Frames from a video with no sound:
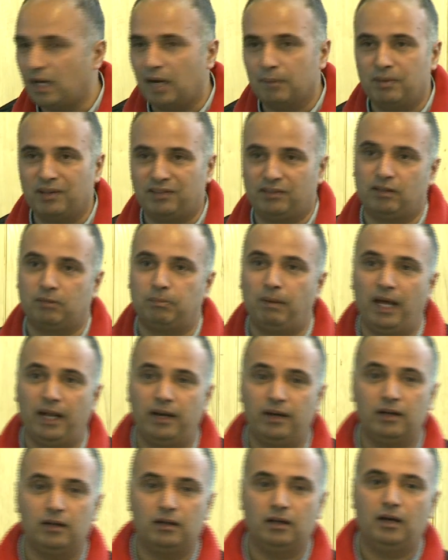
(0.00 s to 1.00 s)
our business
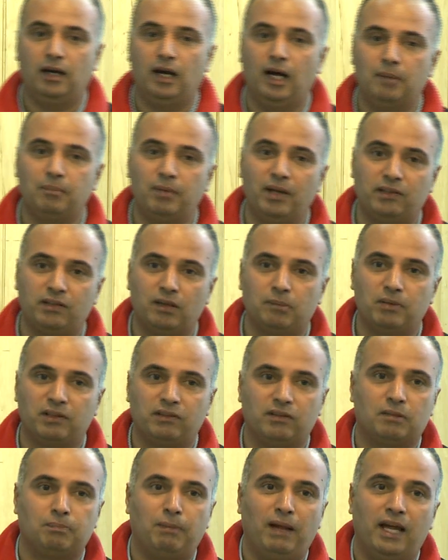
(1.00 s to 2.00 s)
plan. Yeah. Our basic
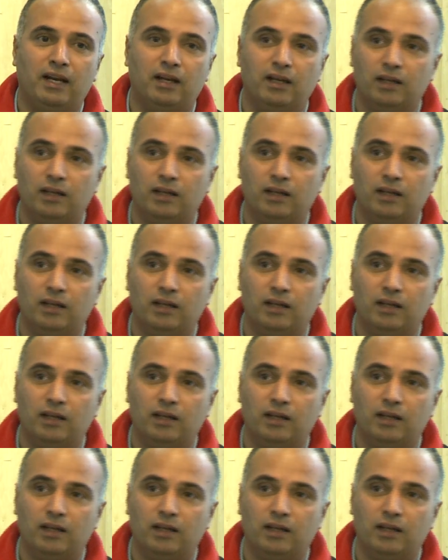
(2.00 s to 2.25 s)
business plan